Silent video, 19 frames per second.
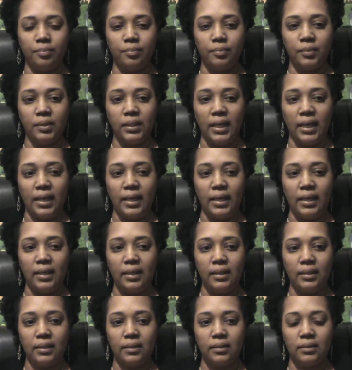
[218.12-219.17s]

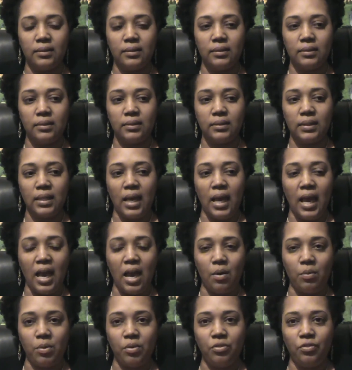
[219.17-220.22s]
Like I
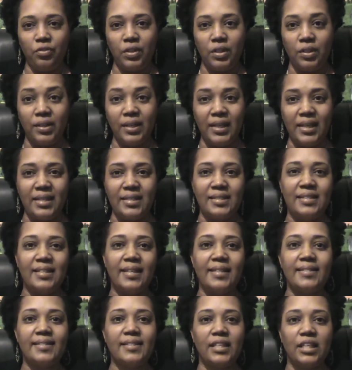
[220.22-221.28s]
would feel intense